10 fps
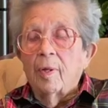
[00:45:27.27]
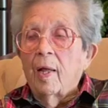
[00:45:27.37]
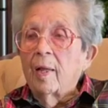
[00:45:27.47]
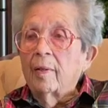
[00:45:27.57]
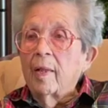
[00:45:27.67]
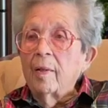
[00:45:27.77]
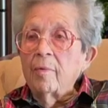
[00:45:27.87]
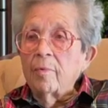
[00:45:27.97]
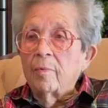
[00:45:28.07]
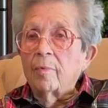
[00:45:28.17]
And
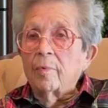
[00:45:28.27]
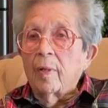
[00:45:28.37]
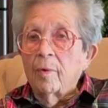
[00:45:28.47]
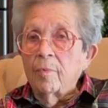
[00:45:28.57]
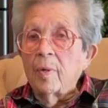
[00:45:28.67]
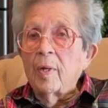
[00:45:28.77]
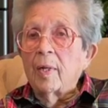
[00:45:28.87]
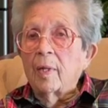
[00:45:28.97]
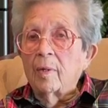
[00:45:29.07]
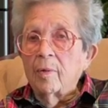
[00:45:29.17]
they
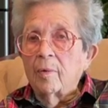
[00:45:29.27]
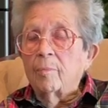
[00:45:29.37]
really